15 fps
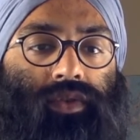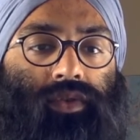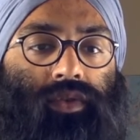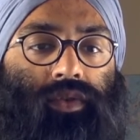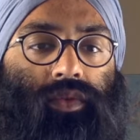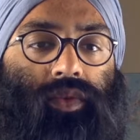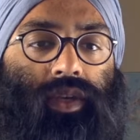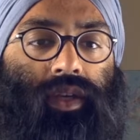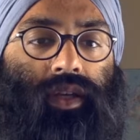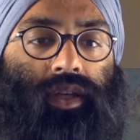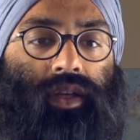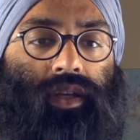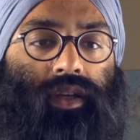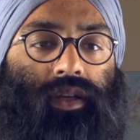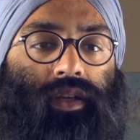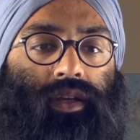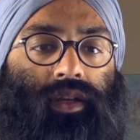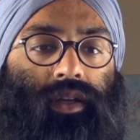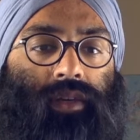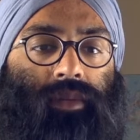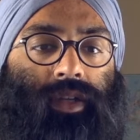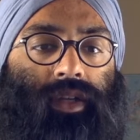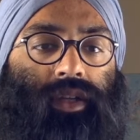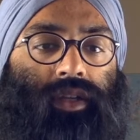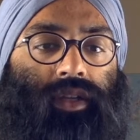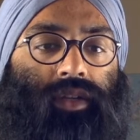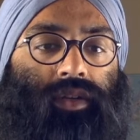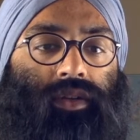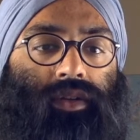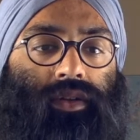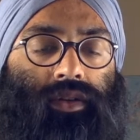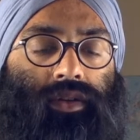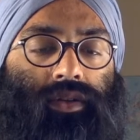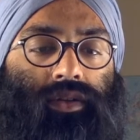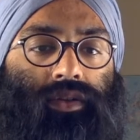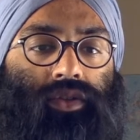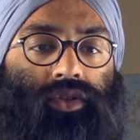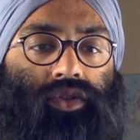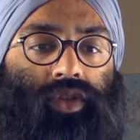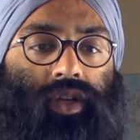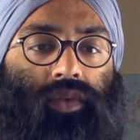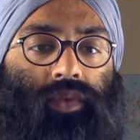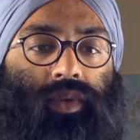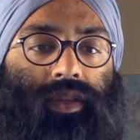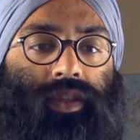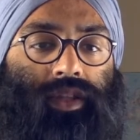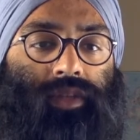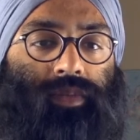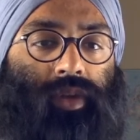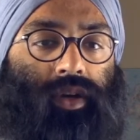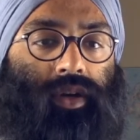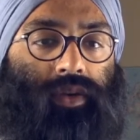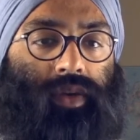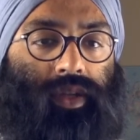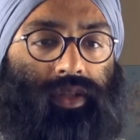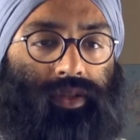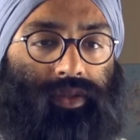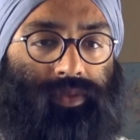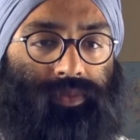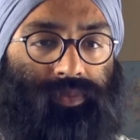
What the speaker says: or we can come in here to try to win this pawn, right?